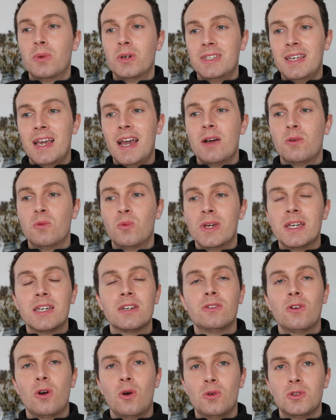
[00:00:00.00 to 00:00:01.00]
but yet yeah, we
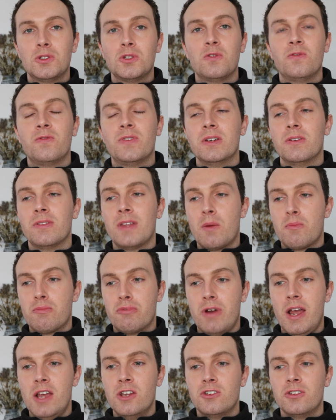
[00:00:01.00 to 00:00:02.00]
can also feel that
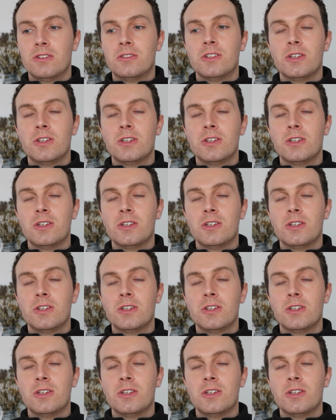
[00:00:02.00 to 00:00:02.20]
pressure